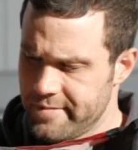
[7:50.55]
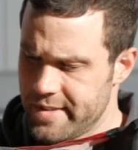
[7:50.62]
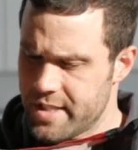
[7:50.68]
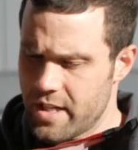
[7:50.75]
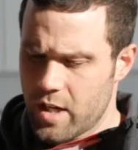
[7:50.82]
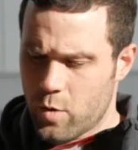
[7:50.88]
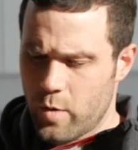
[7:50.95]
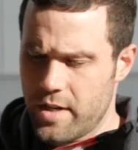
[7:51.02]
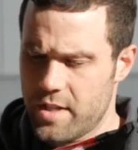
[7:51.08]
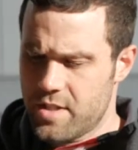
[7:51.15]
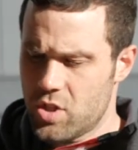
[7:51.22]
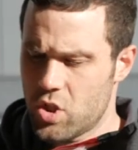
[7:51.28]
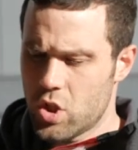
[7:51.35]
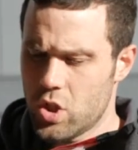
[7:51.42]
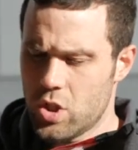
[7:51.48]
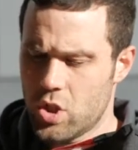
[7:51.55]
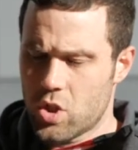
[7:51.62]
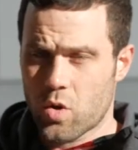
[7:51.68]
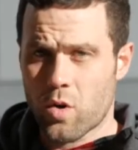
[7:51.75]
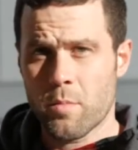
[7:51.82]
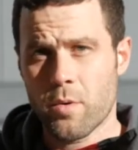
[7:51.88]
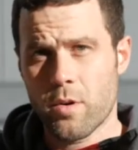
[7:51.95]
not quite as
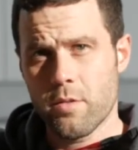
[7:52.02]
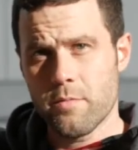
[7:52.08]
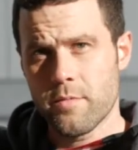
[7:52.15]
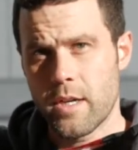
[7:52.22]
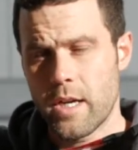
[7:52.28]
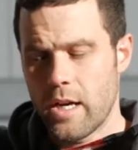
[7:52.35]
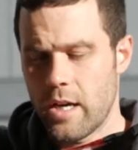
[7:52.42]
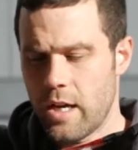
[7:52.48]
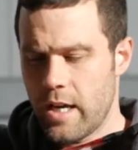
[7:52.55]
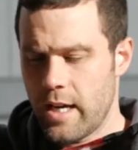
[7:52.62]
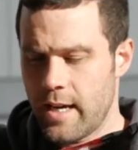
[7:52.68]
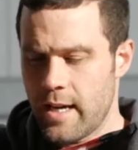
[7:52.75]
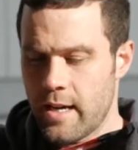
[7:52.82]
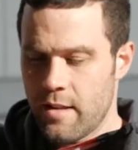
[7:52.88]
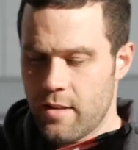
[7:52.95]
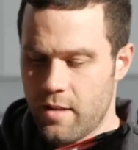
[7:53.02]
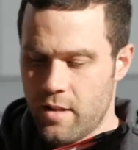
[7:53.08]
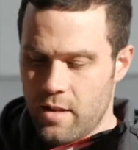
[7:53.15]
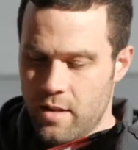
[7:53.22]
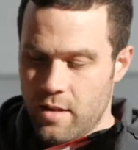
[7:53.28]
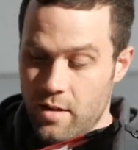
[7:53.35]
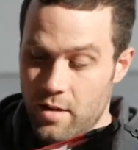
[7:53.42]
durable, and
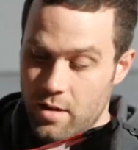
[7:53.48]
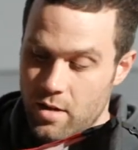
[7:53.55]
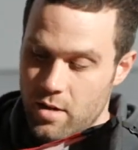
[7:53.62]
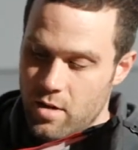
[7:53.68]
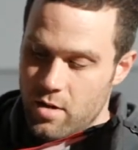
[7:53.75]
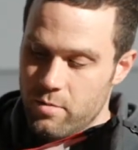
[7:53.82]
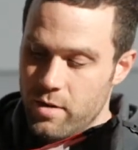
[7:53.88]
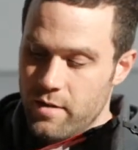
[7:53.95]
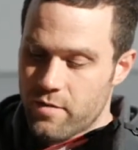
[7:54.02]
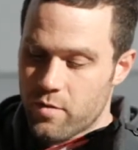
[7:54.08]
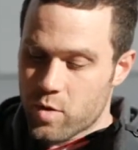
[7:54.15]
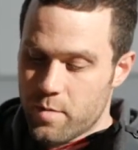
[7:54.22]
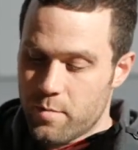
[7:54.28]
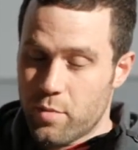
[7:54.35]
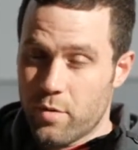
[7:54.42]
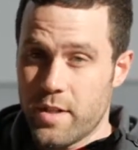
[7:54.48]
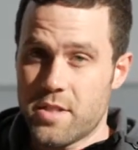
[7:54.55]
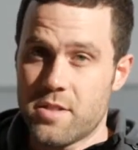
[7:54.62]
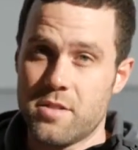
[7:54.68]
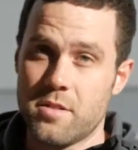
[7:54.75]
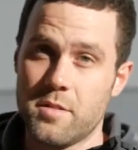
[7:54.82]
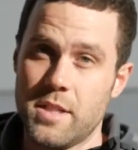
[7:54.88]
the reinforcement points
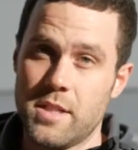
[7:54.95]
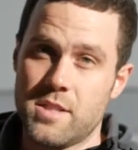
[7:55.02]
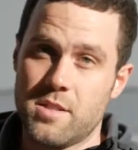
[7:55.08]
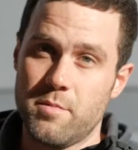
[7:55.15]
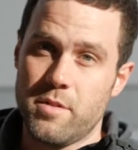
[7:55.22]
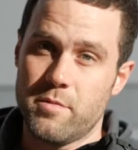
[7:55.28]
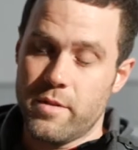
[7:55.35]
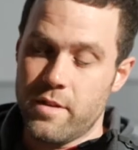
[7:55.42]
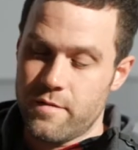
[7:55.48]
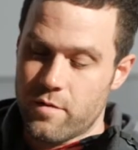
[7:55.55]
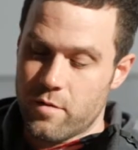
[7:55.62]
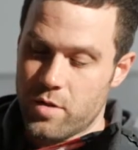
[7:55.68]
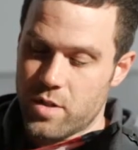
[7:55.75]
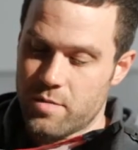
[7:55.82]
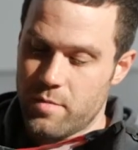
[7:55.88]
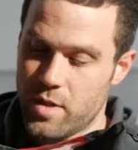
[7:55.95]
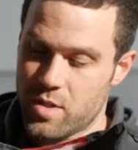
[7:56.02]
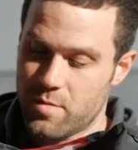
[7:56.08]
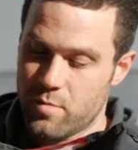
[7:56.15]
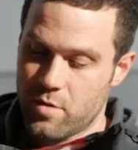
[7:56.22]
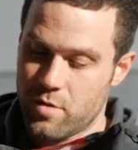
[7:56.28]
do need to be reinforced much